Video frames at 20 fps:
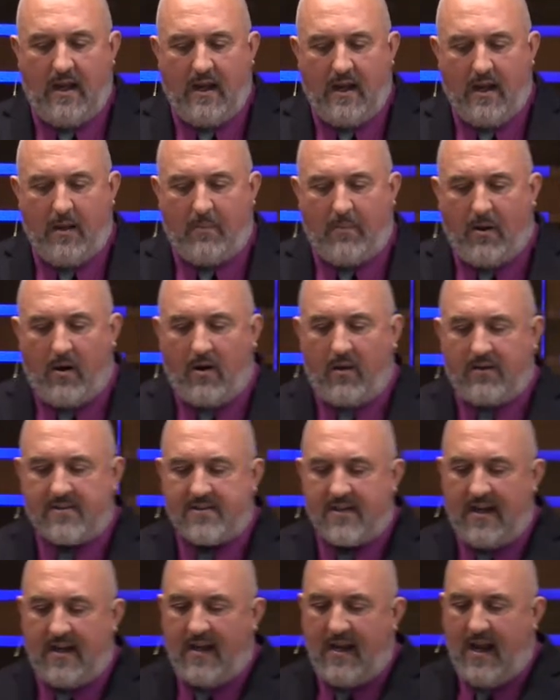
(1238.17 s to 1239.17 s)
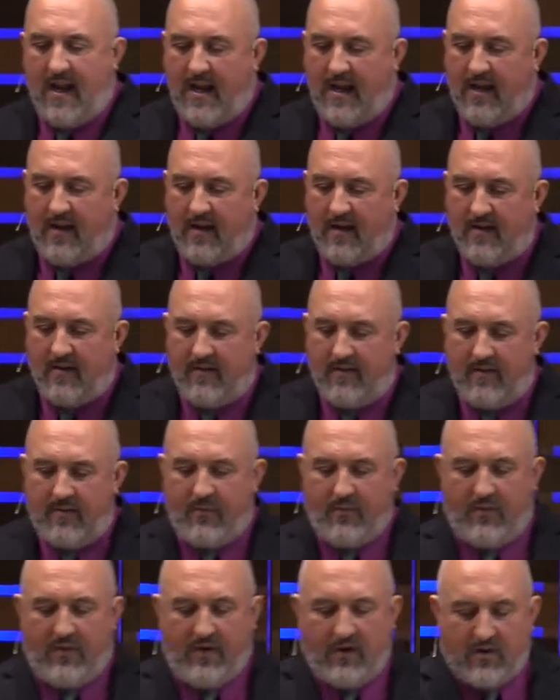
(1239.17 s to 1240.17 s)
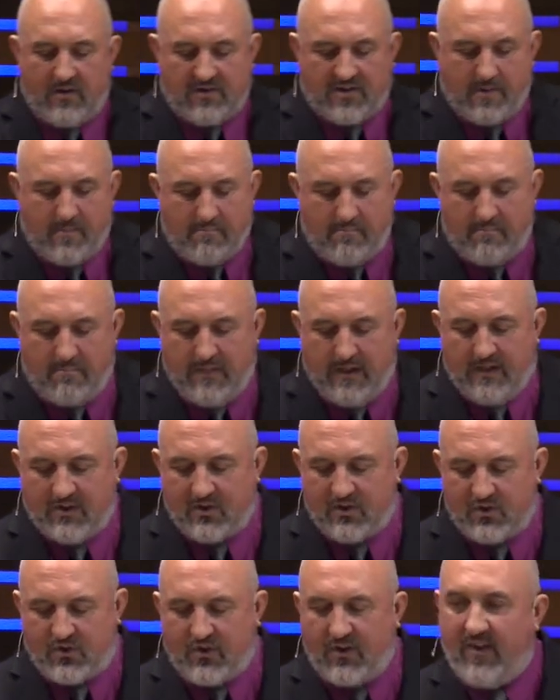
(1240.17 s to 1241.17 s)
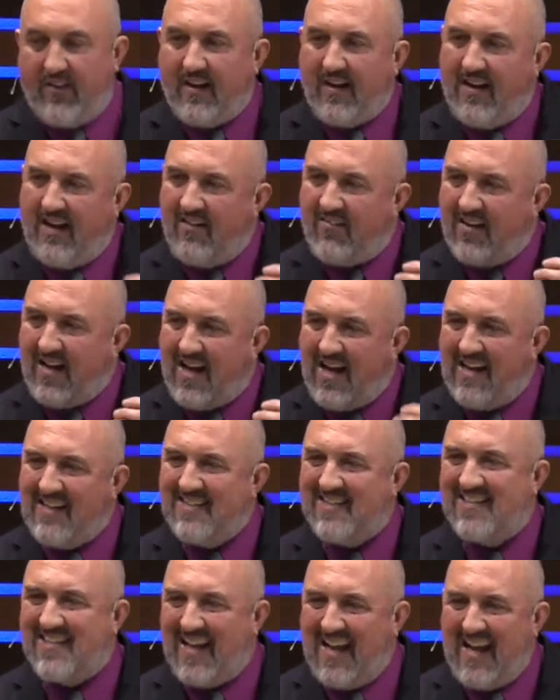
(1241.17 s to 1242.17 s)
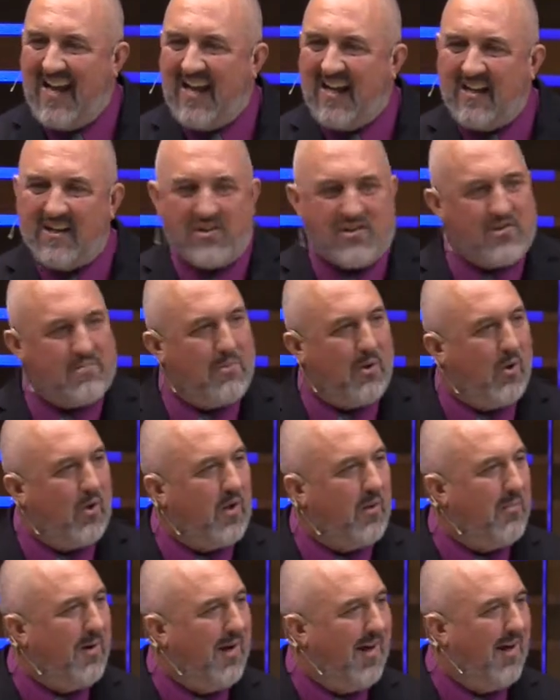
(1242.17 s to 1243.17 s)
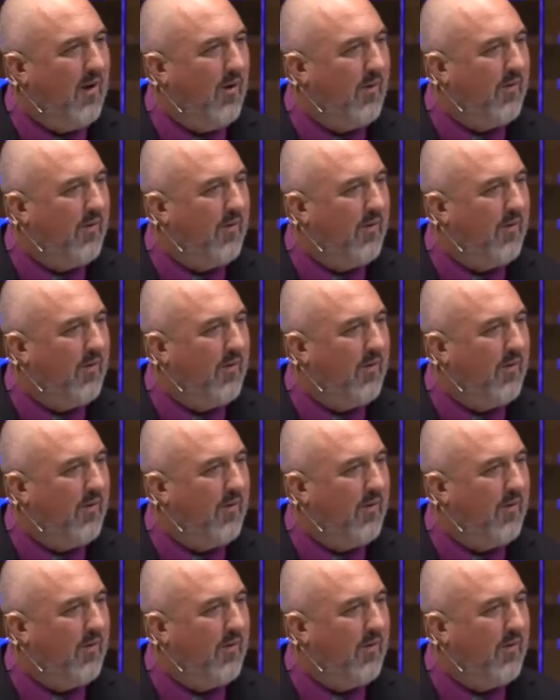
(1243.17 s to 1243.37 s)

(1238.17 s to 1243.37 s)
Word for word: And Paul is saying, hey, there's a mystery that even Isaiah spoke about.